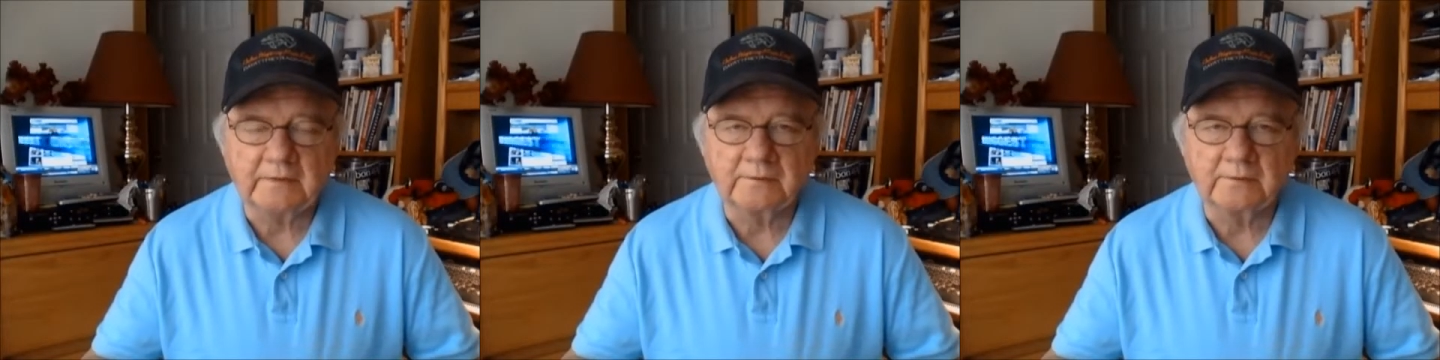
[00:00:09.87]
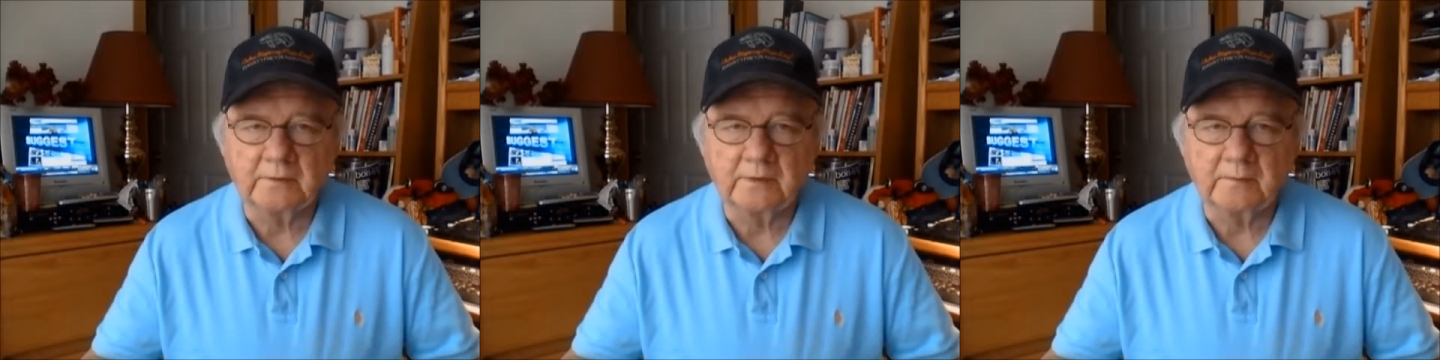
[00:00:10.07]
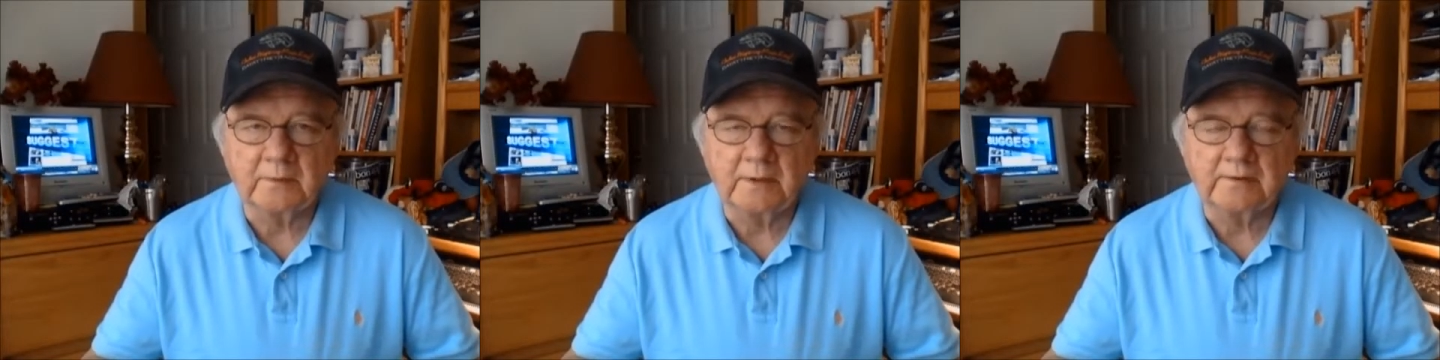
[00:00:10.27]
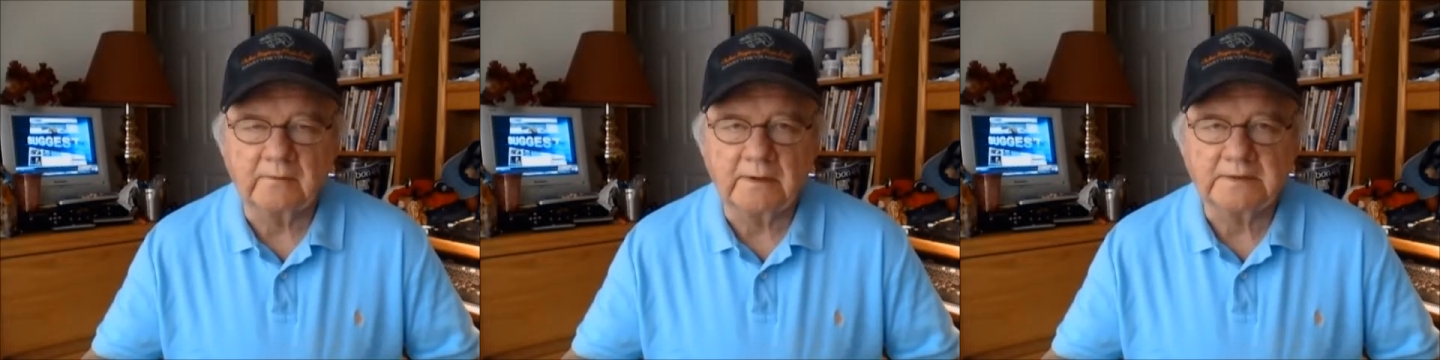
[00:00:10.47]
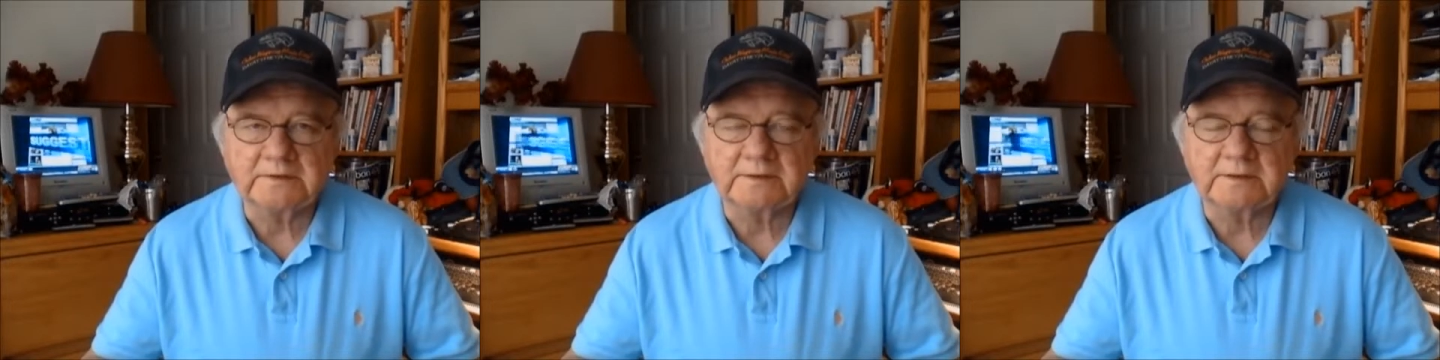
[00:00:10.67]
thoroughbred
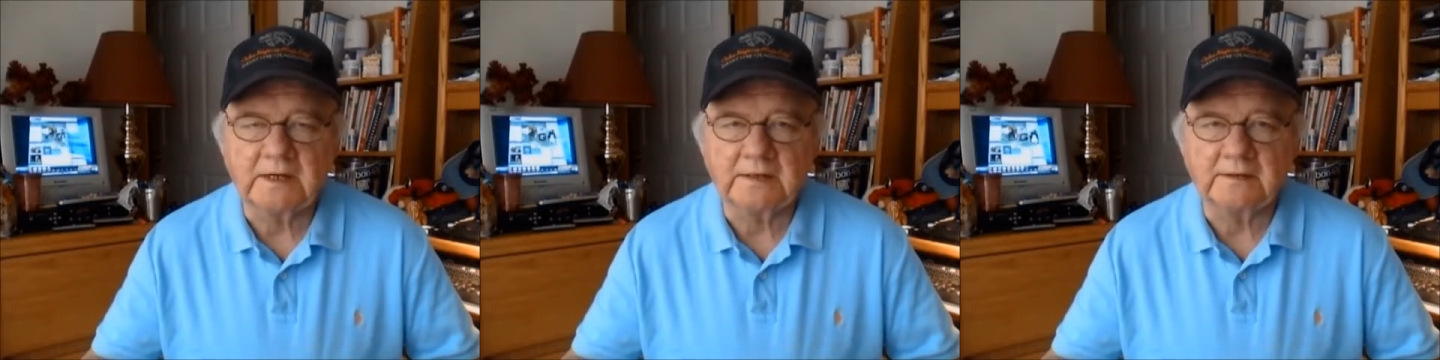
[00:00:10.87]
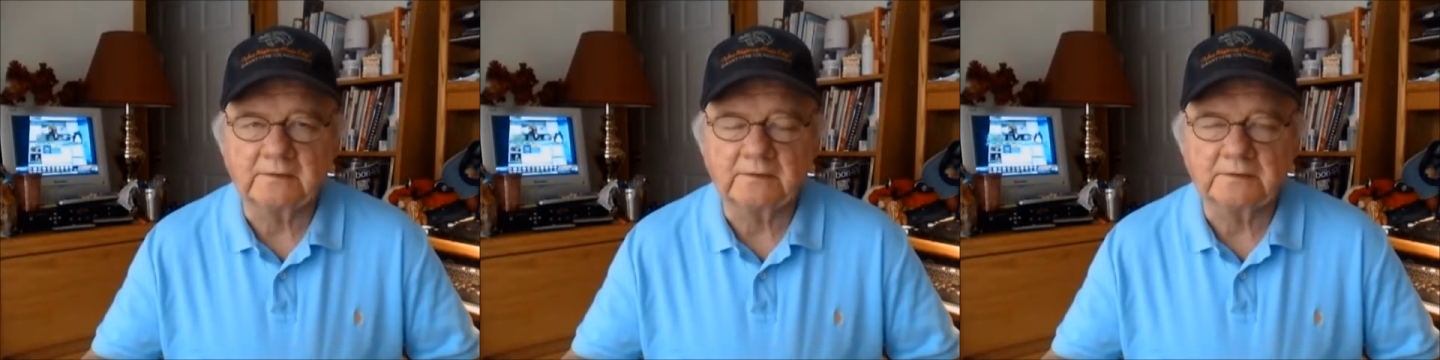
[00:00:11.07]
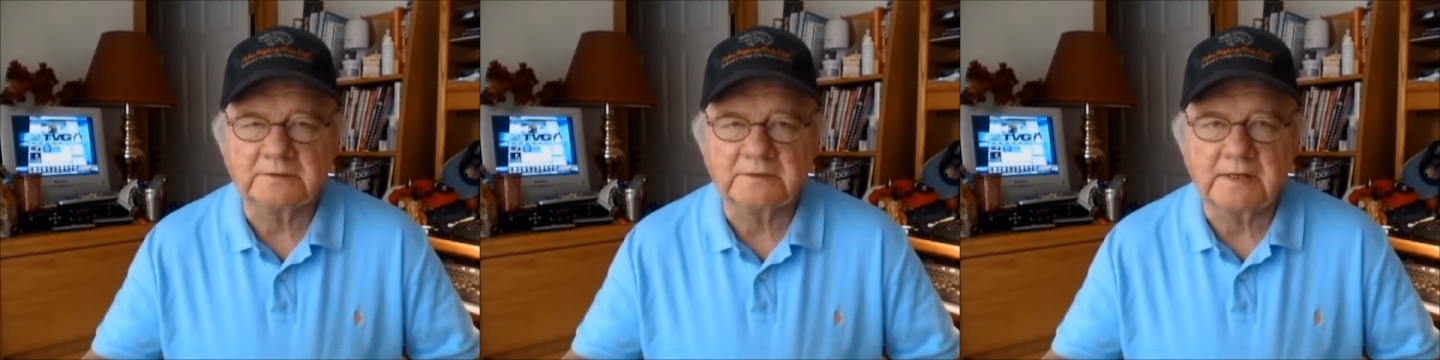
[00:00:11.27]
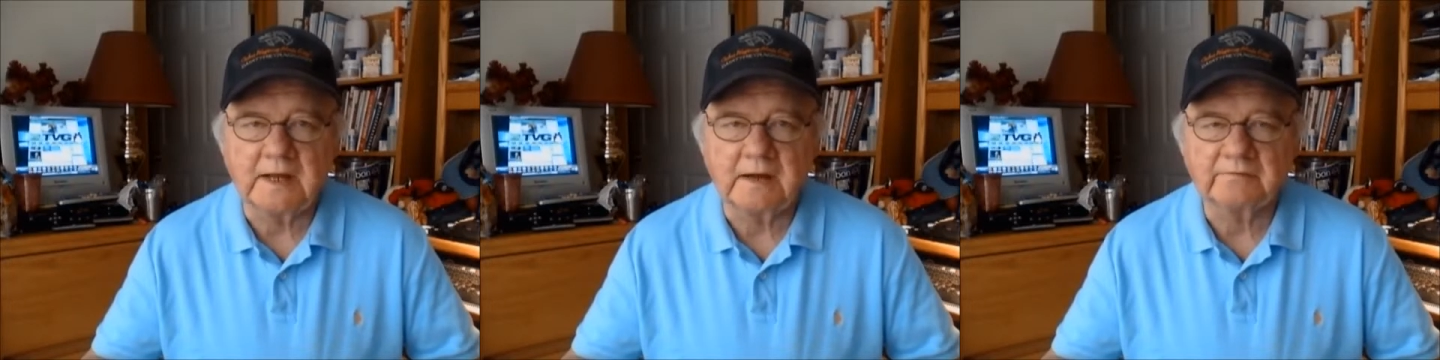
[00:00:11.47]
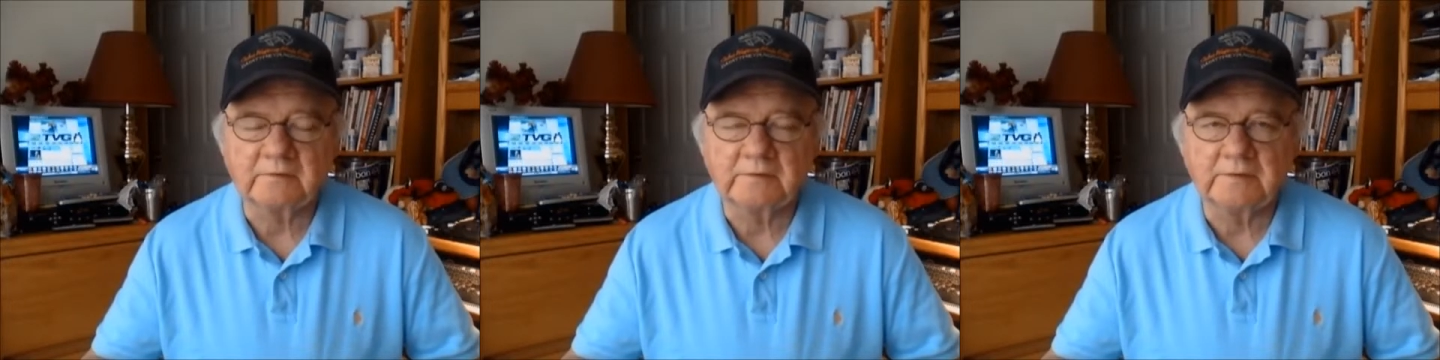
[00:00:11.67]
racing on Thursday
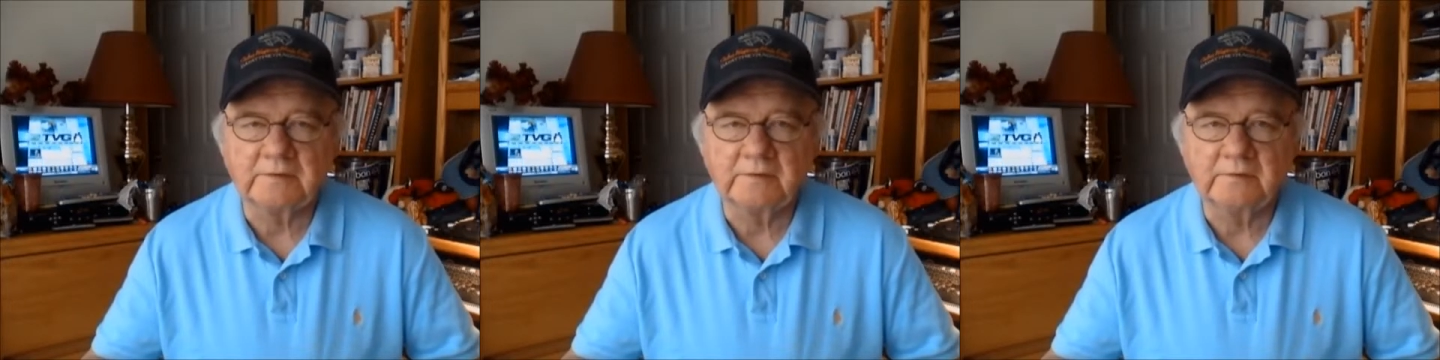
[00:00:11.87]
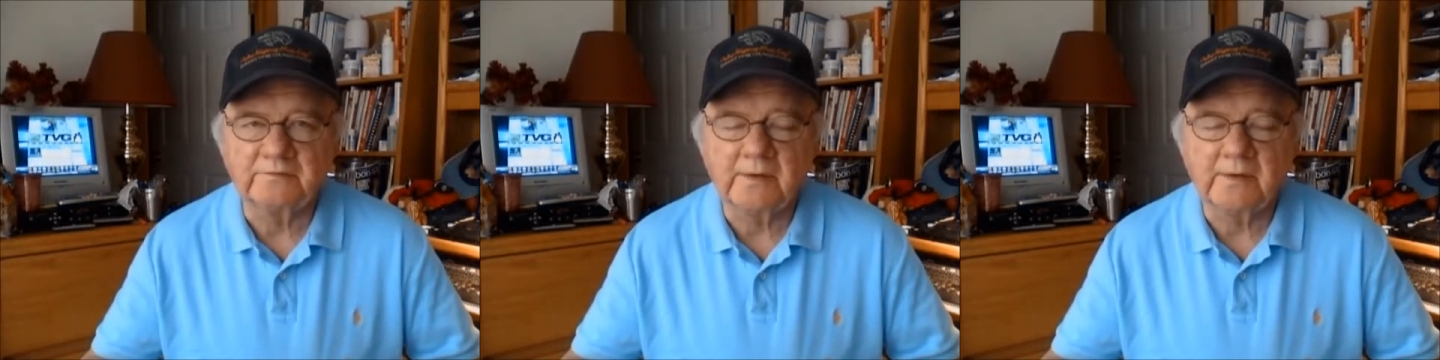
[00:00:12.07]
afternoon,